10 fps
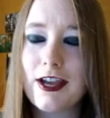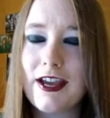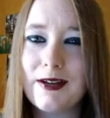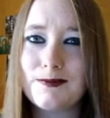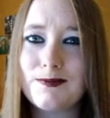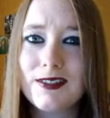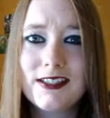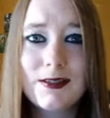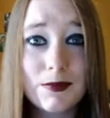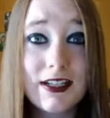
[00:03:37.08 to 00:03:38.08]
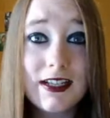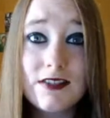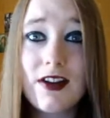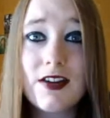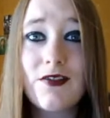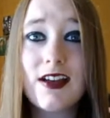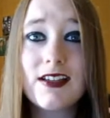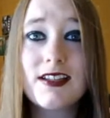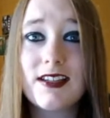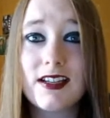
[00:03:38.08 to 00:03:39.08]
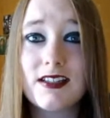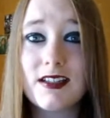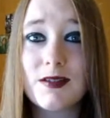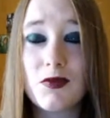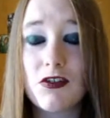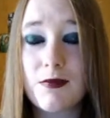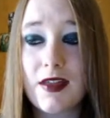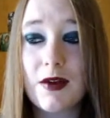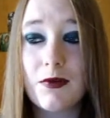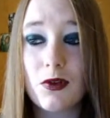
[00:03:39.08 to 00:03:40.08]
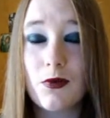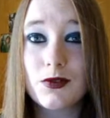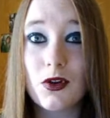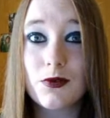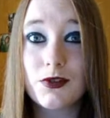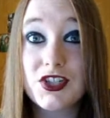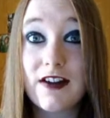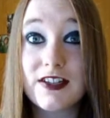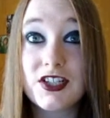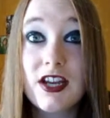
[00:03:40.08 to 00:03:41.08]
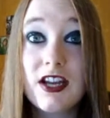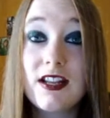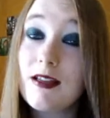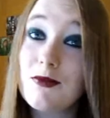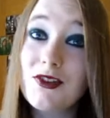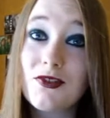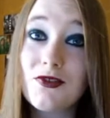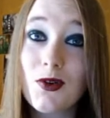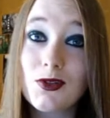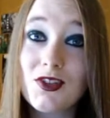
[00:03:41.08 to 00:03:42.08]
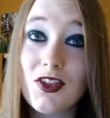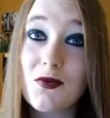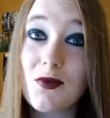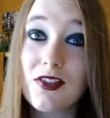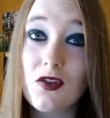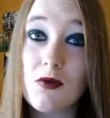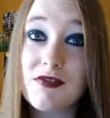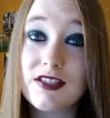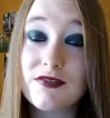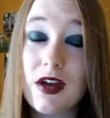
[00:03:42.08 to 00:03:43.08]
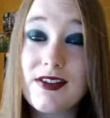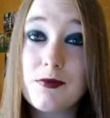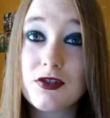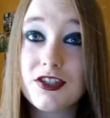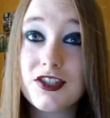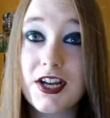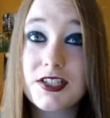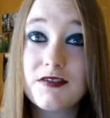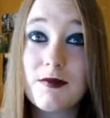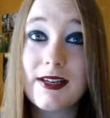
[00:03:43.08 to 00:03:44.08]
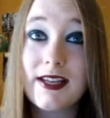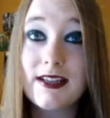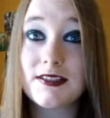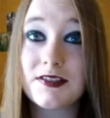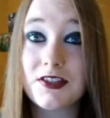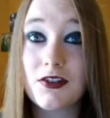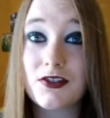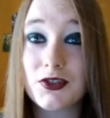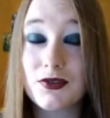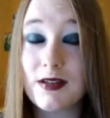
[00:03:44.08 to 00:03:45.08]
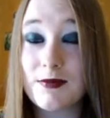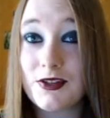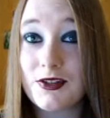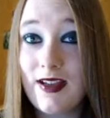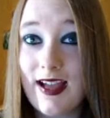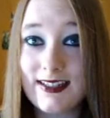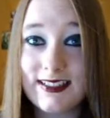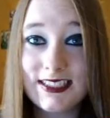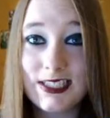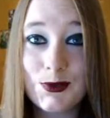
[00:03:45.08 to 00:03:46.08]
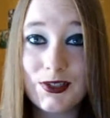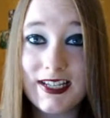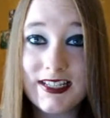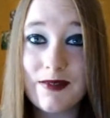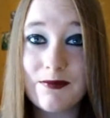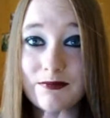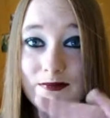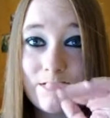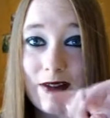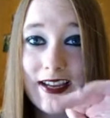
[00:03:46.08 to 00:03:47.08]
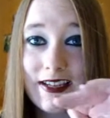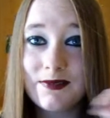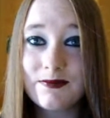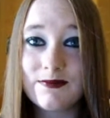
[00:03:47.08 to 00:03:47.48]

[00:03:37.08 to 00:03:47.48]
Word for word: but it is very fascinating and a programme that I will always, always cherish. Let me know your thoughts on the Wild Thornberrys. If you have any more suggestions for my 90s nostalgia shows, let me know, and I'll see you all next time. Bye!